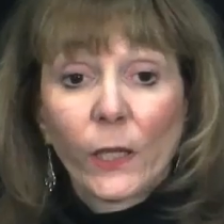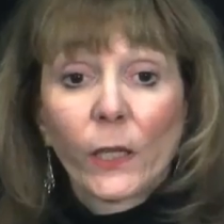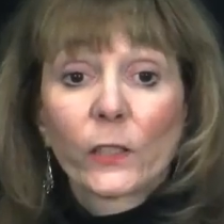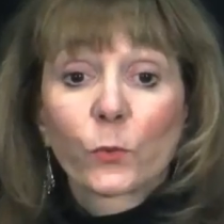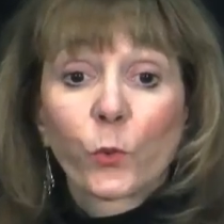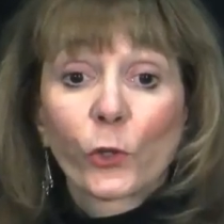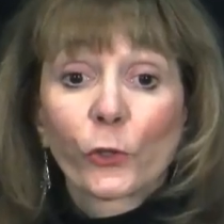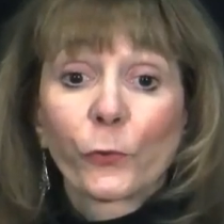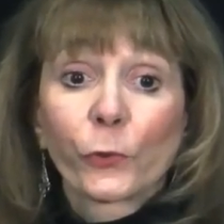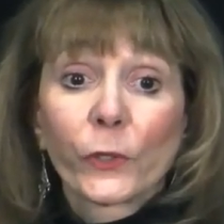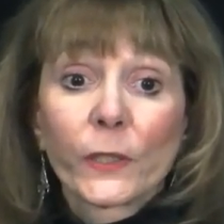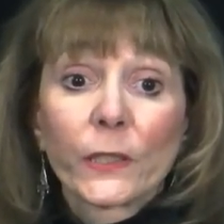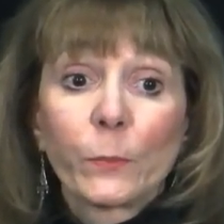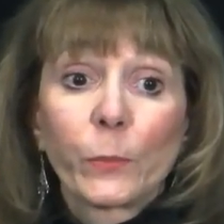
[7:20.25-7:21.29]
It's wonderful
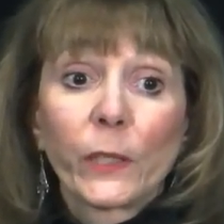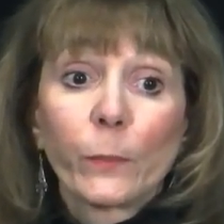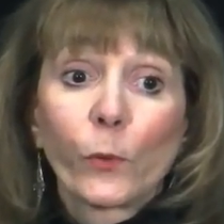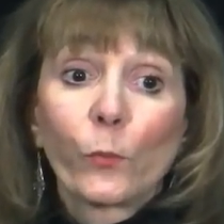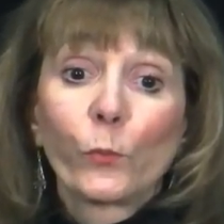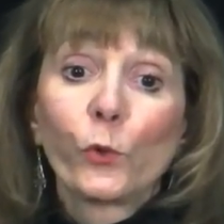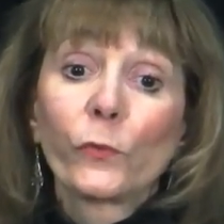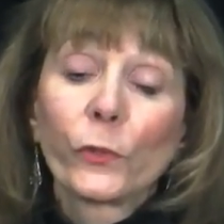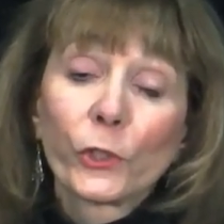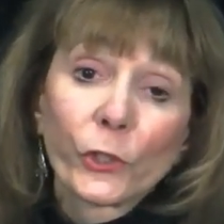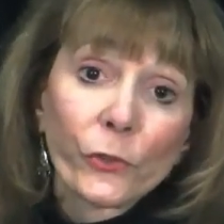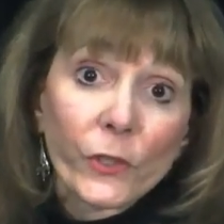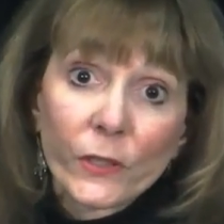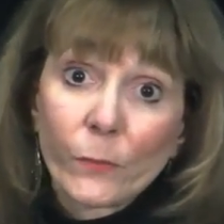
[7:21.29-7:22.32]
to see people move
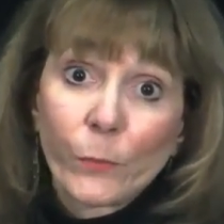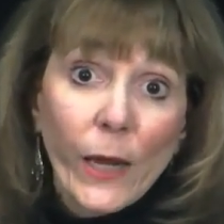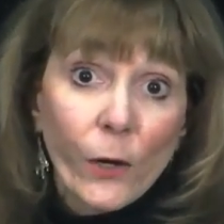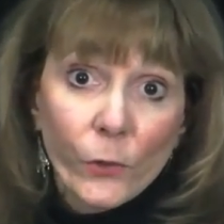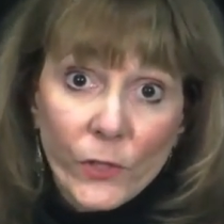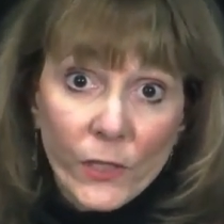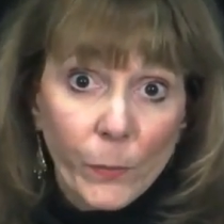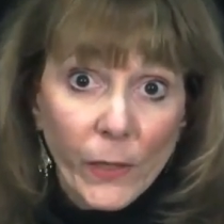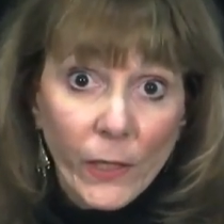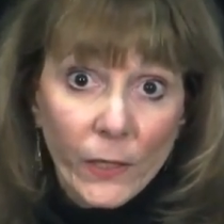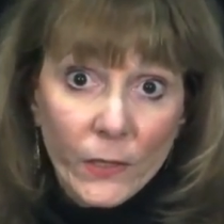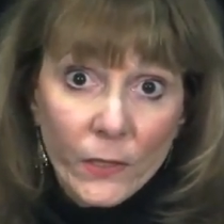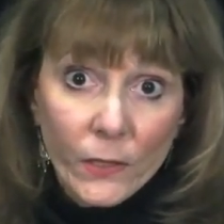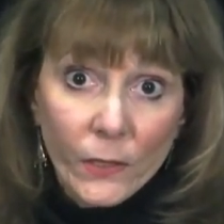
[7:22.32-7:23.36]
into this empowered
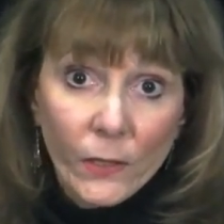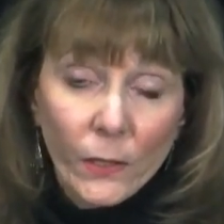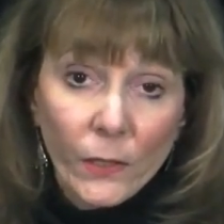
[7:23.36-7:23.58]
space.